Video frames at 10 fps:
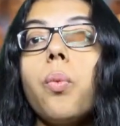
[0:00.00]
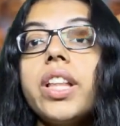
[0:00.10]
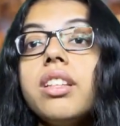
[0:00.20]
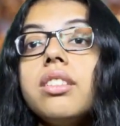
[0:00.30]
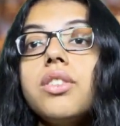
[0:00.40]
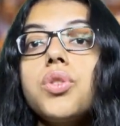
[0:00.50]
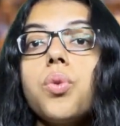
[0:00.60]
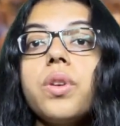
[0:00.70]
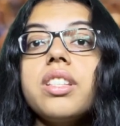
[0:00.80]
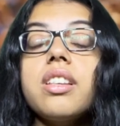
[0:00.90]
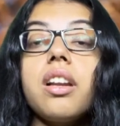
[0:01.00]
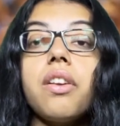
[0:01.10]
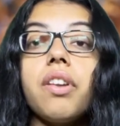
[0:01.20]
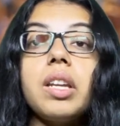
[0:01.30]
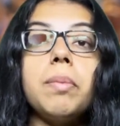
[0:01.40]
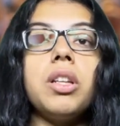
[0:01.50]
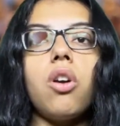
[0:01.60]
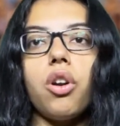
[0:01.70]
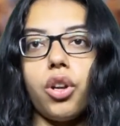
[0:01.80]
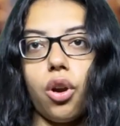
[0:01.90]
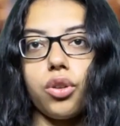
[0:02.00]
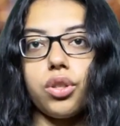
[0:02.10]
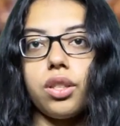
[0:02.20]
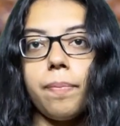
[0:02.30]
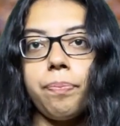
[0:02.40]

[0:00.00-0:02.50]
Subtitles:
whether the stories are credible or not.